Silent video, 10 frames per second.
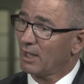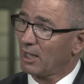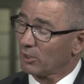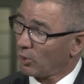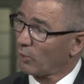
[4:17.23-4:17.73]

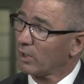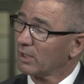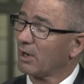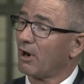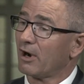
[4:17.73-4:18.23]

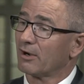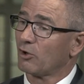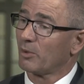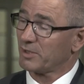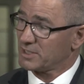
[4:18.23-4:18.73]
lower our
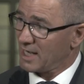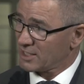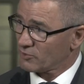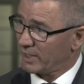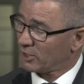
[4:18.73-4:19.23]
corporate
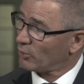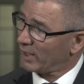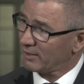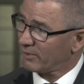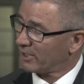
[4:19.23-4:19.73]
tax rate,
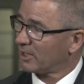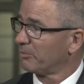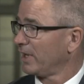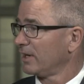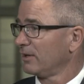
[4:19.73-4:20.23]
create a very
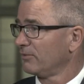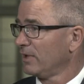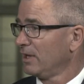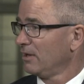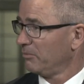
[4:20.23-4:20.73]
competitive
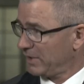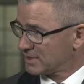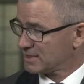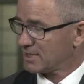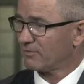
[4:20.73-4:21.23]

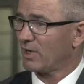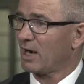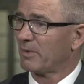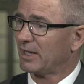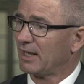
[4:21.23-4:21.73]
business
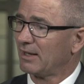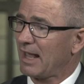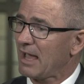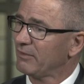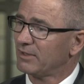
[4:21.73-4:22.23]
environment, and
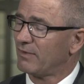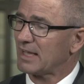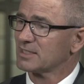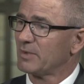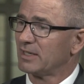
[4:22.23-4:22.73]
have
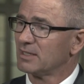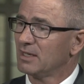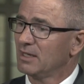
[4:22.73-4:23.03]
investment